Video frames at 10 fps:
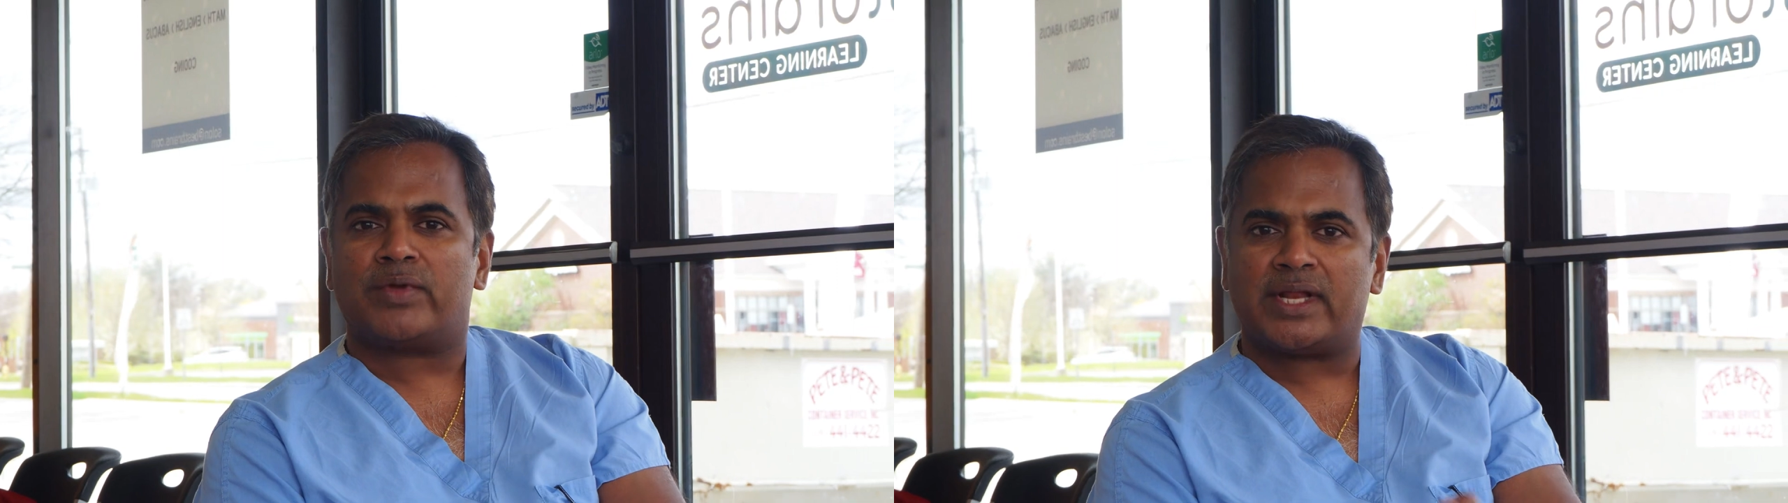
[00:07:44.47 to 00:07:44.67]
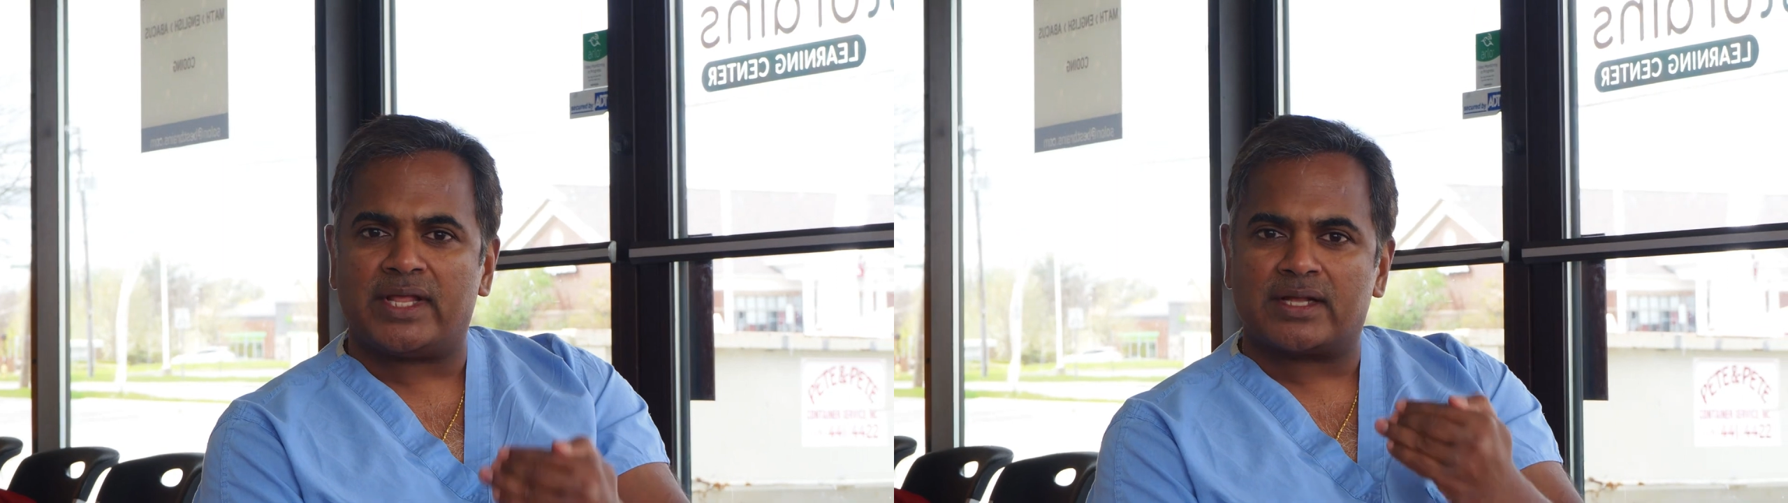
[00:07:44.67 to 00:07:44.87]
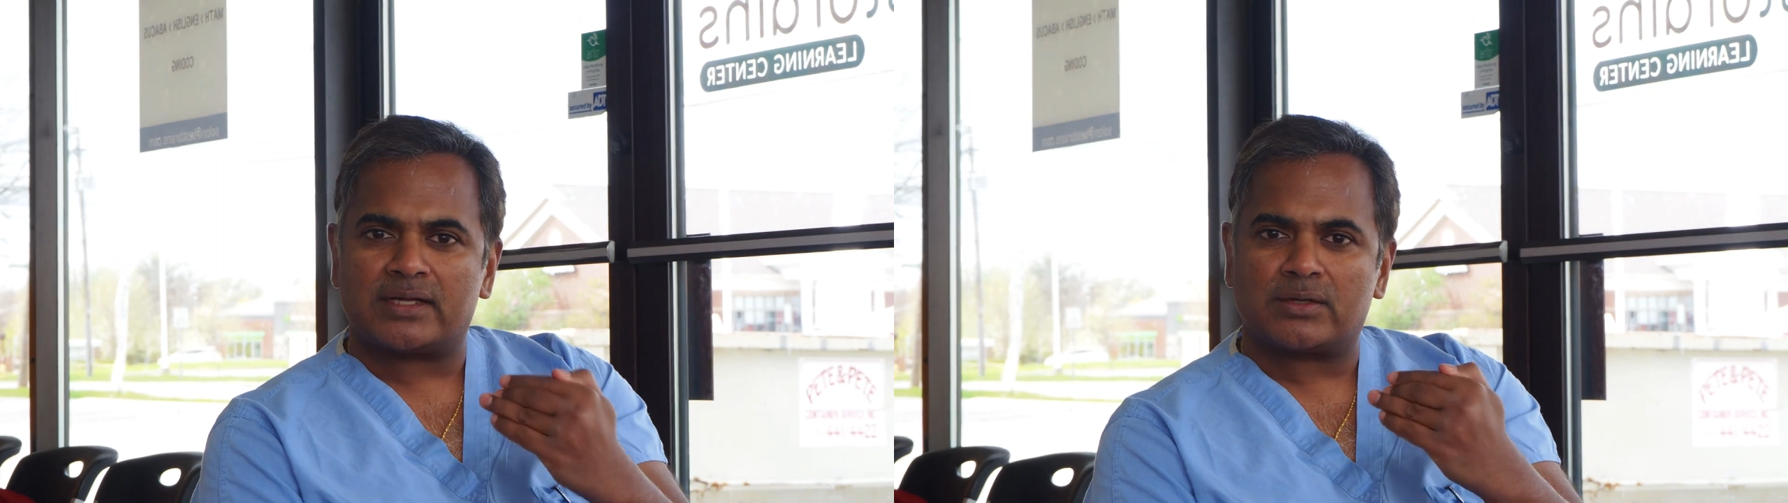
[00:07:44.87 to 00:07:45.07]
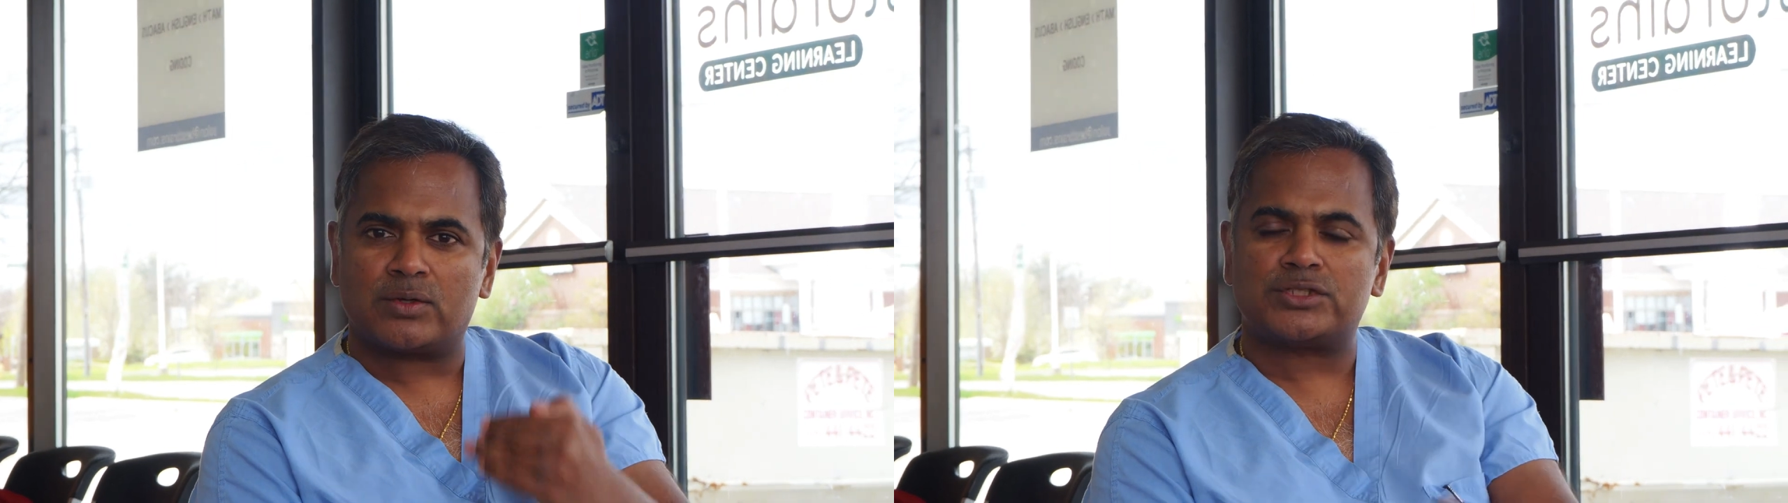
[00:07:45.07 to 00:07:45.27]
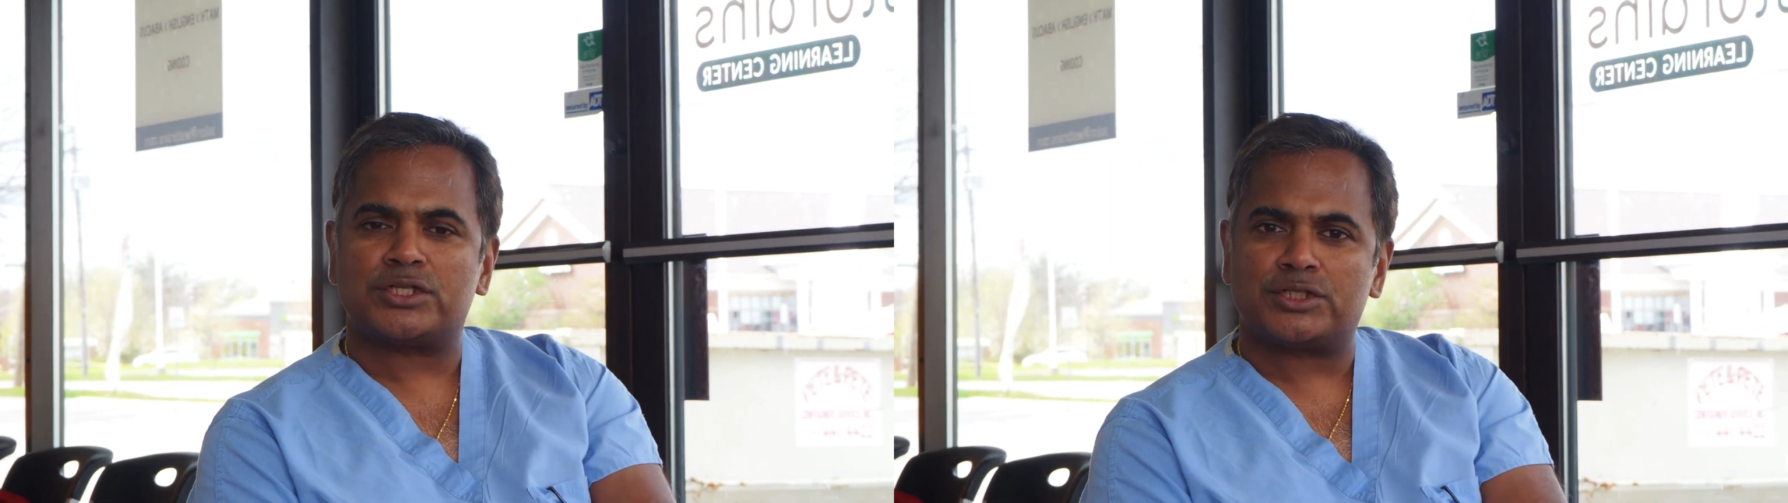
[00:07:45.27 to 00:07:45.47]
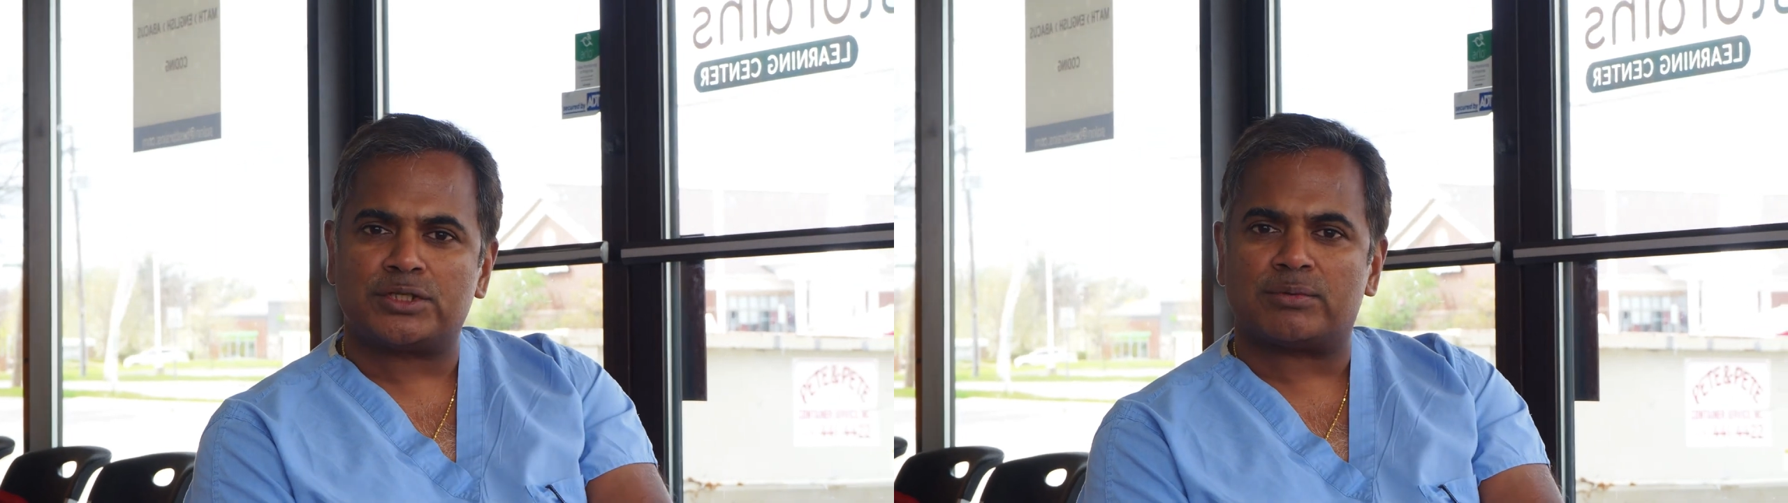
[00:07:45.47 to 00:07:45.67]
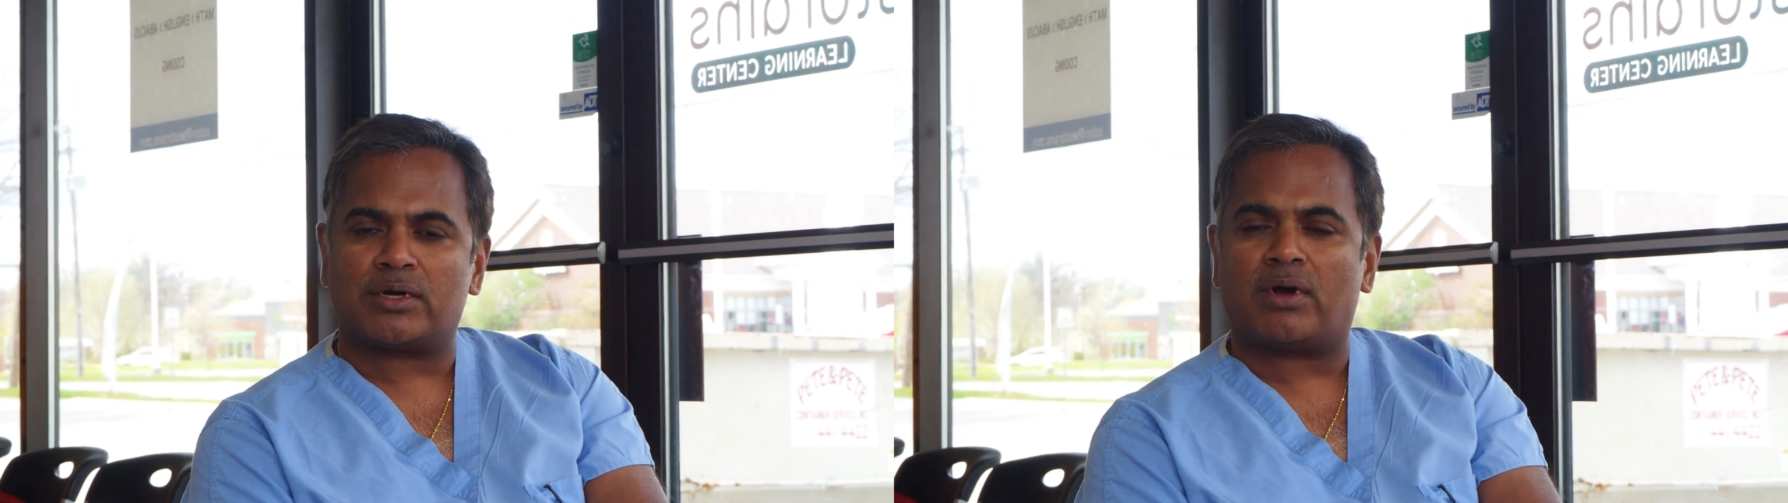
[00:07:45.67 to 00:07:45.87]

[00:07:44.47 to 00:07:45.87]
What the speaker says: very close to the tumor,